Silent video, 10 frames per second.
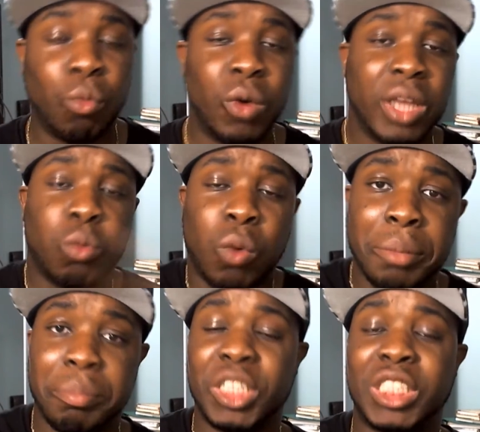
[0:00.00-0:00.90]
with
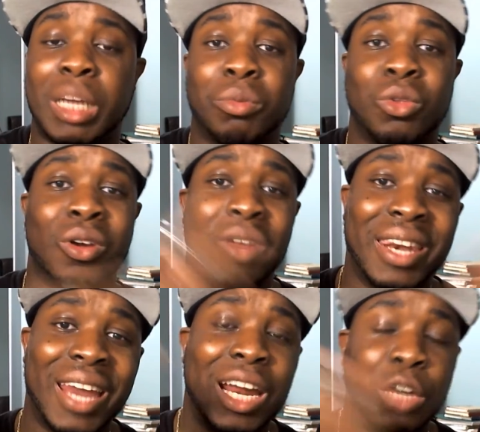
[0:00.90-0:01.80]
One Piece chapter
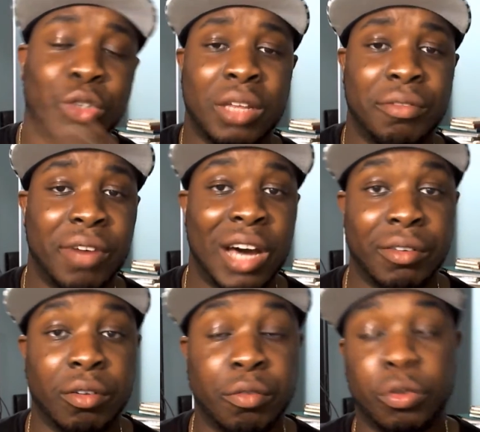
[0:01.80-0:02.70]

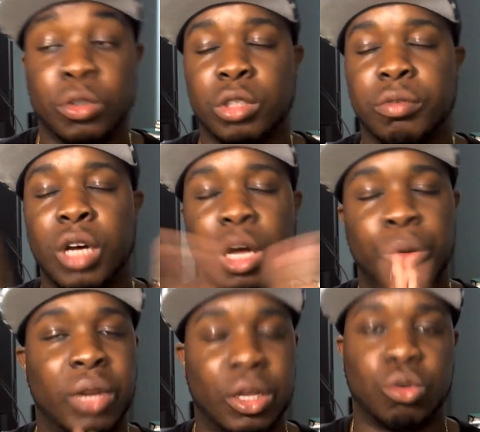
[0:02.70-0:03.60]
905. First of all, I
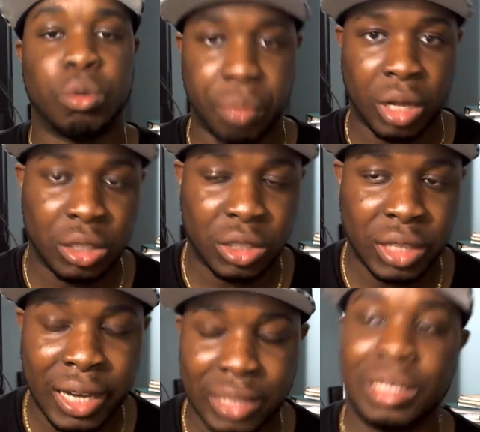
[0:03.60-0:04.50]
would like to
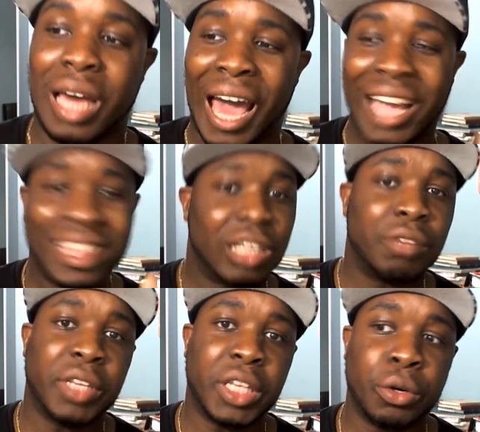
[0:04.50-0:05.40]
apologize. I did a
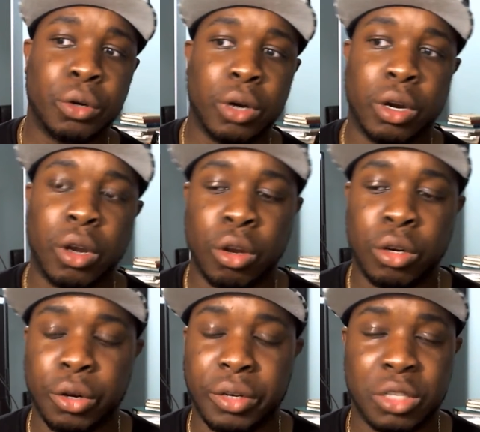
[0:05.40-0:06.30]
video
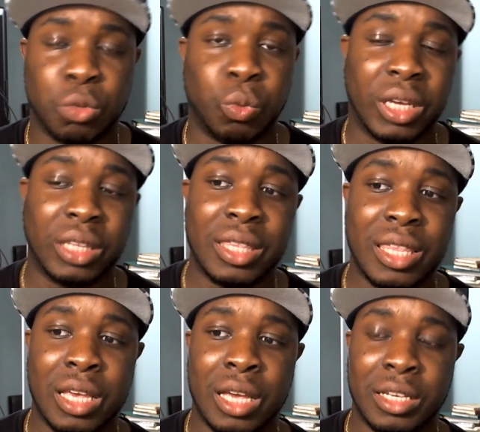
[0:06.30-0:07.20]
earlier this week
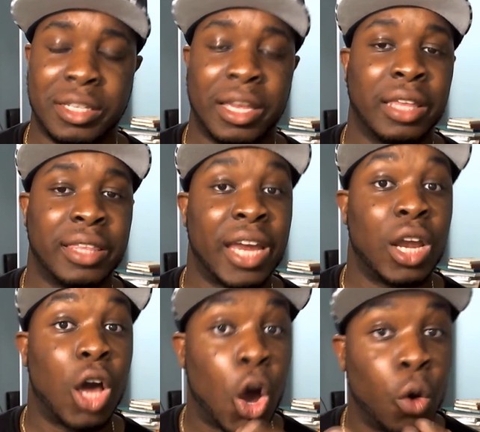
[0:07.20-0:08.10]
stating
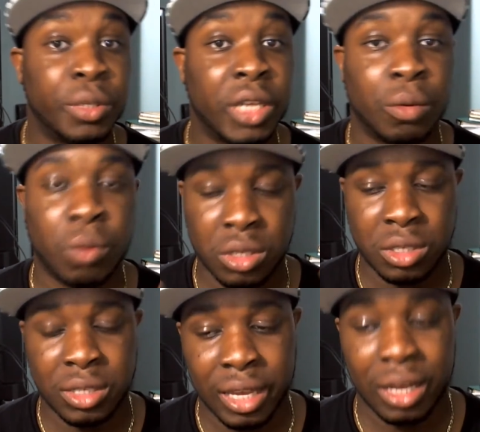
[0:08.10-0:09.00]
that Oda
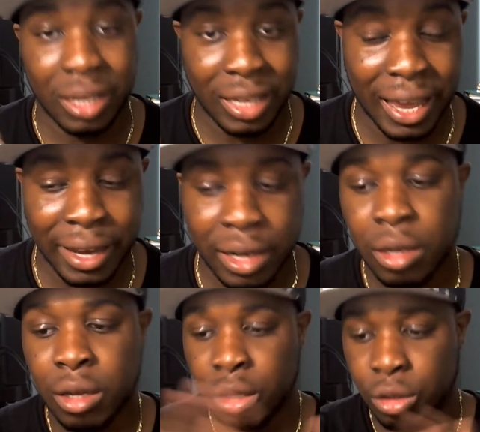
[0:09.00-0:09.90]
was sick again.
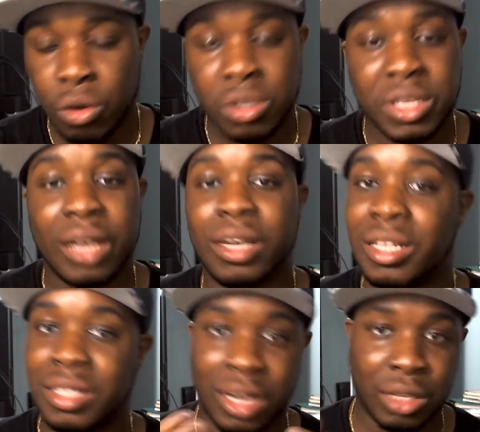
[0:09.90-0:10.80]
Turns out
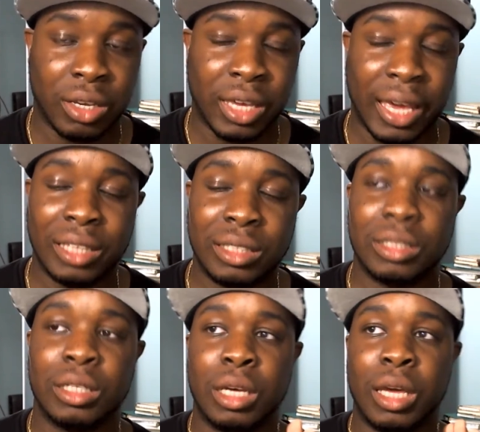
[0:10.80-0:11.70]
it's not the
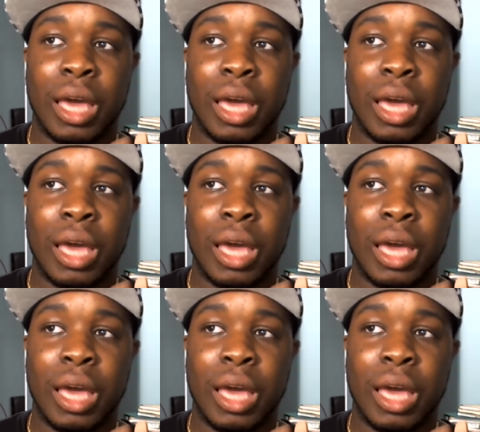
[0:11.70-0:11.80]
case.